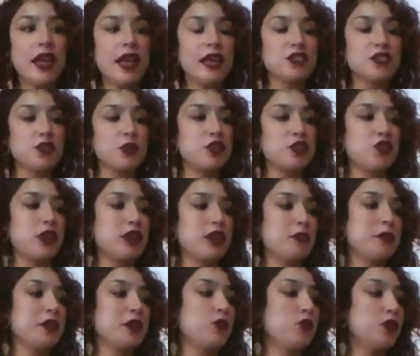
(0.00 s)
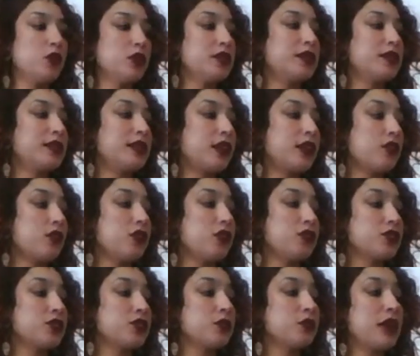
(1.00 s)
And so we try to pick ones that are
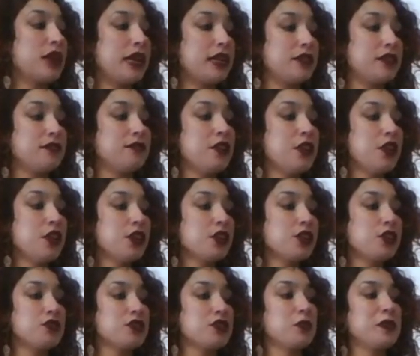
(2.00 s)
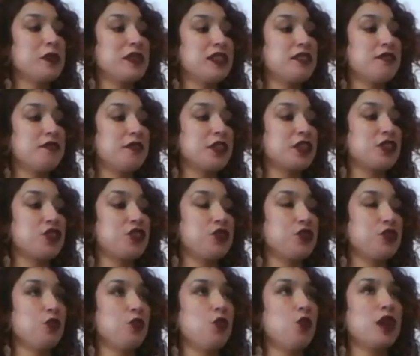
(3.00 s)
also kind of, you know, specific to
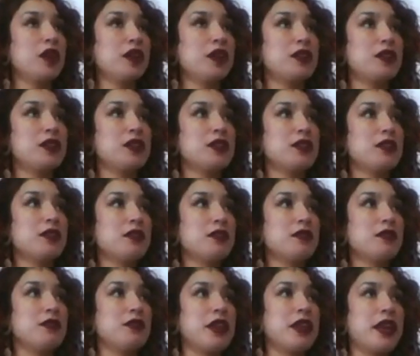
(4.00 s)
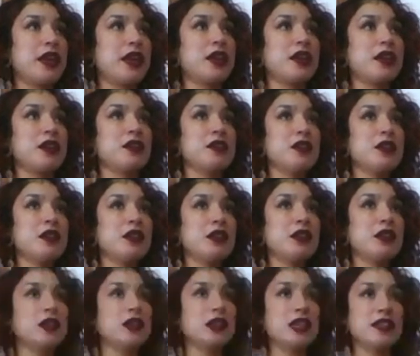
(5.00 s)
what they
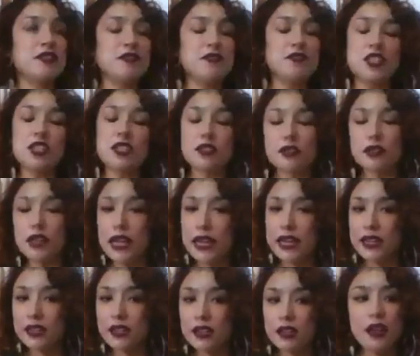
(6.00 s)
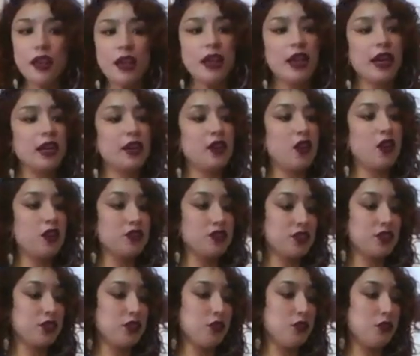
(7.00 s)
lived like and
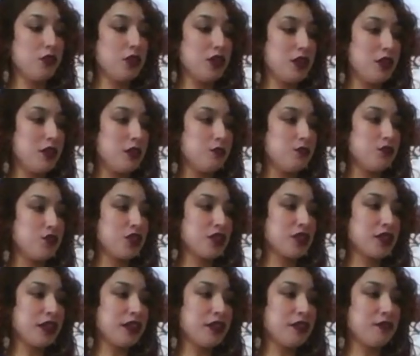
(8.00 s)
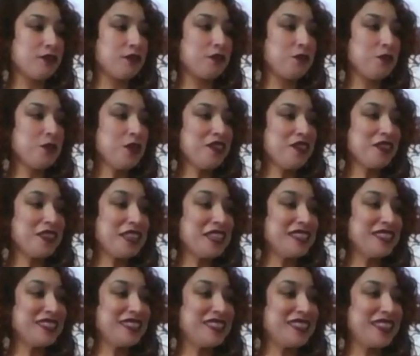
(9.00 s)
also um, just kind of
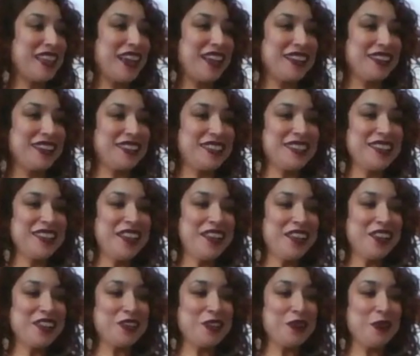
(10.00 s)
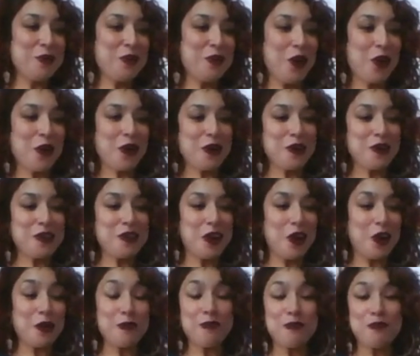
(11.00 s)
things that you know our
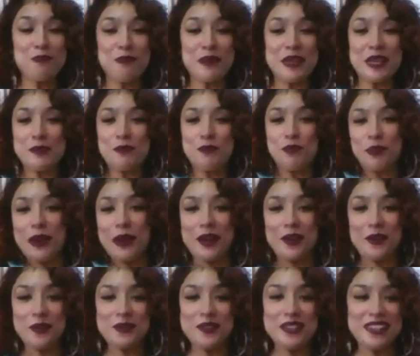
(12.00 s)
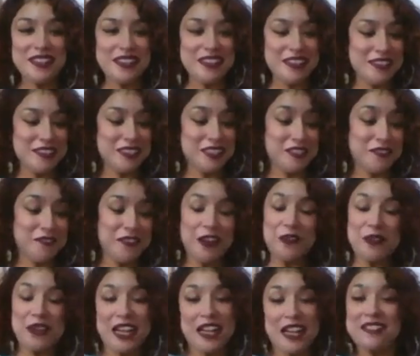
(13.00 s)
our big brown uh,
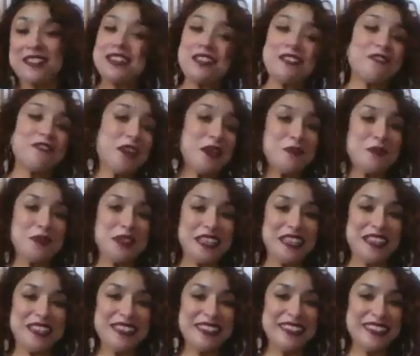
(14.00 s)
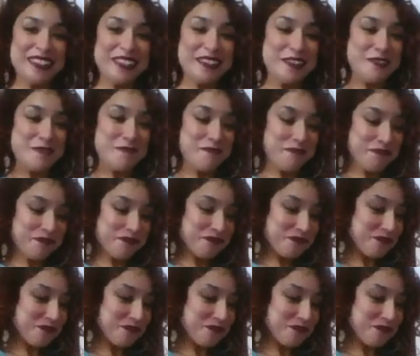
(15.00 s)
devout Catholic family um,